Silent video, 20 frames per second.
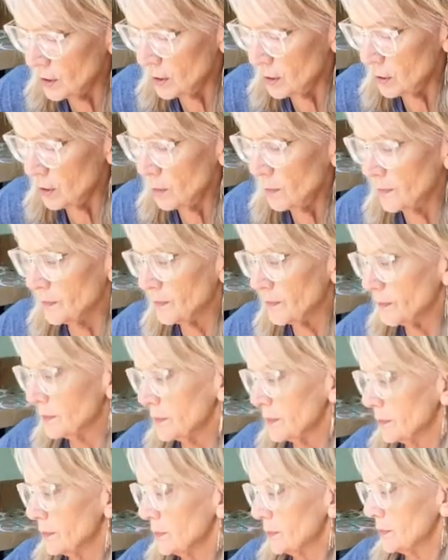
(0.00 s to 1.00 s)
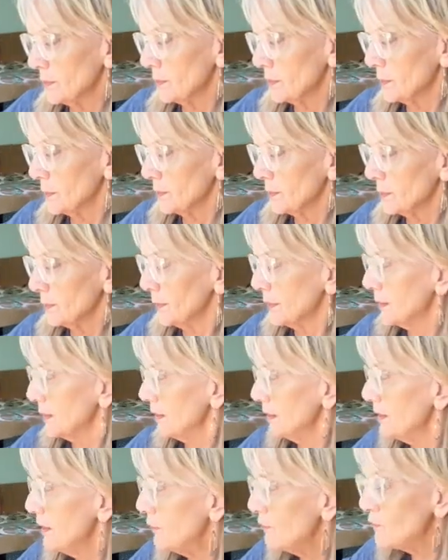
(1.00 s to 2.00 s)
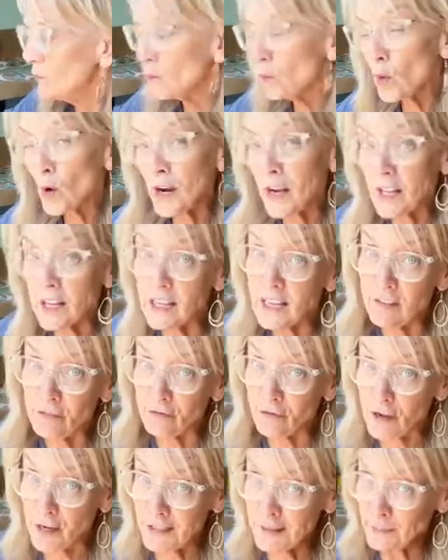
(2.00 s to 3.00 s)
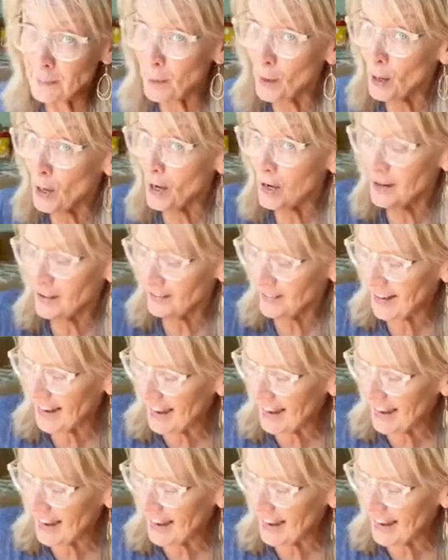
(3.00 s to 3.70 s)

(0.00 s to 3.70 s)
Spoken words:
to the really fun part of